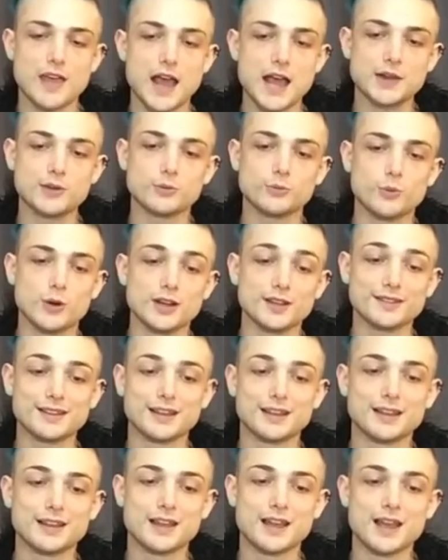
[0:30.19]
That
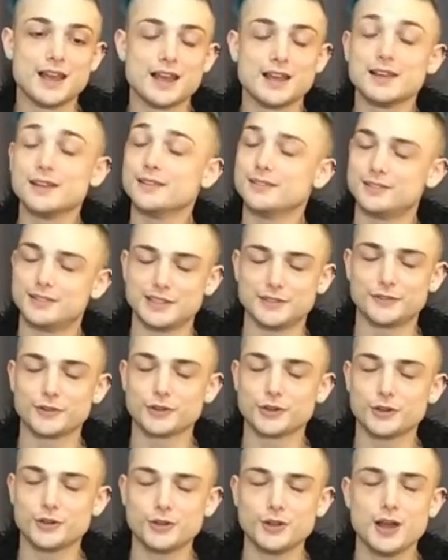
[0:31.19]
was
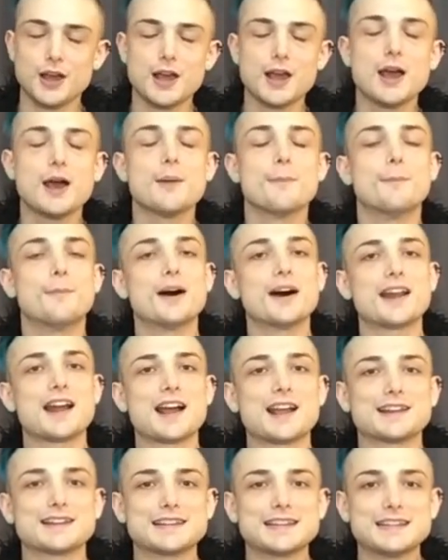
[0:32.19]
difficult,
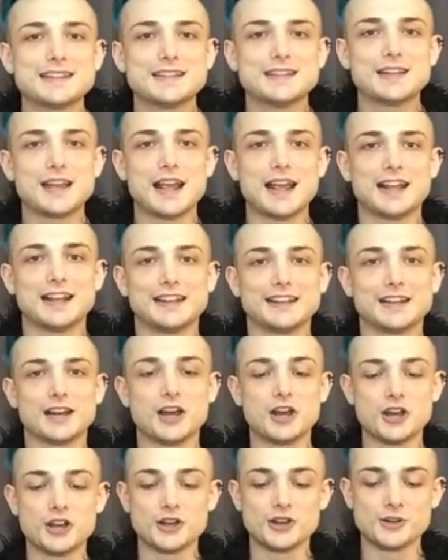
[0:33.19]
but I needed
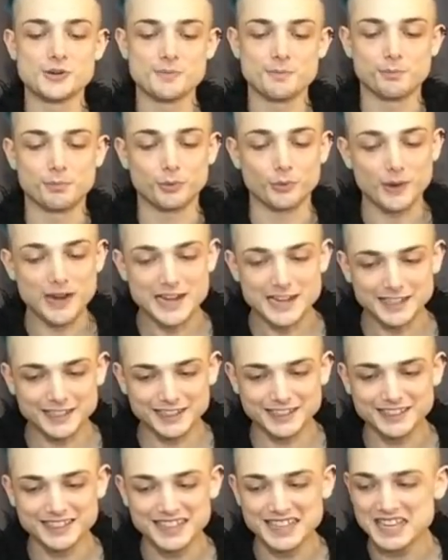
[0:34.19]
a
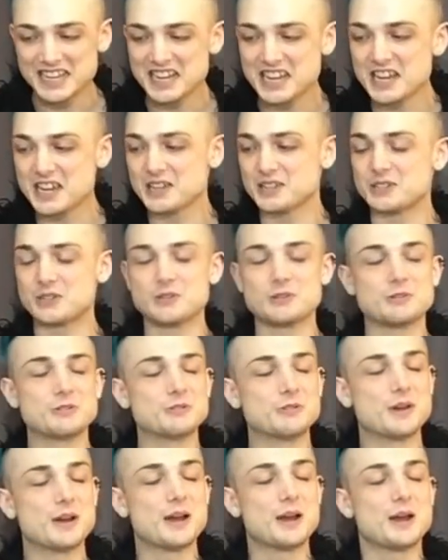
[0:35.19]
break
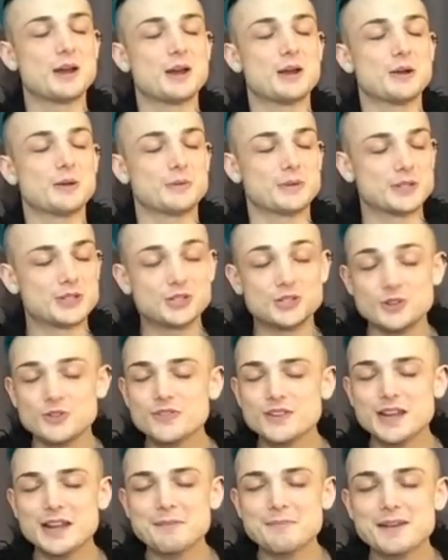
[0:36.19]
to
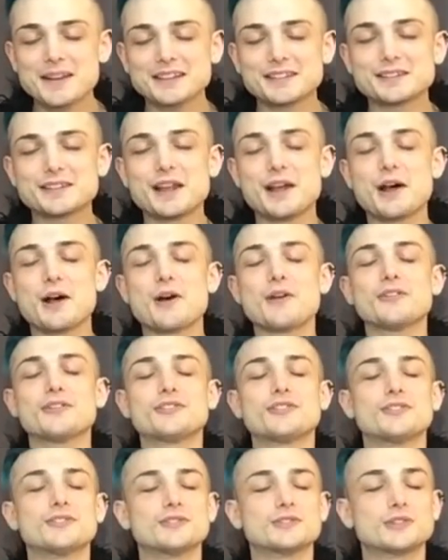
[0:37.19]
rejuvenate
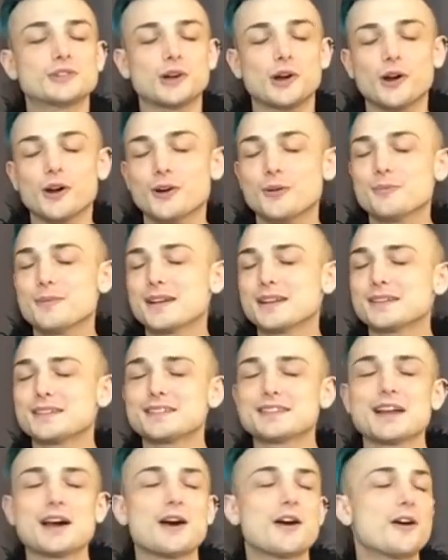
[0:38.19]
myself, calm
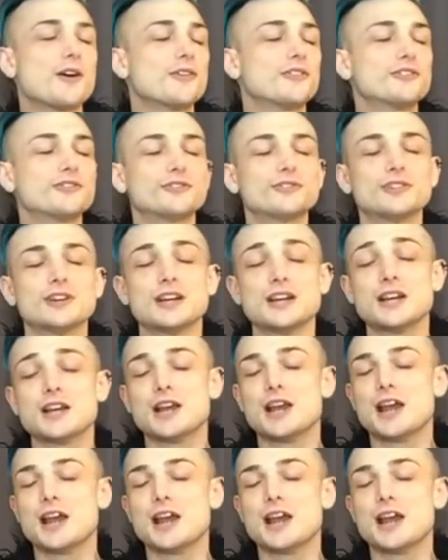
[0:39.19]
myself,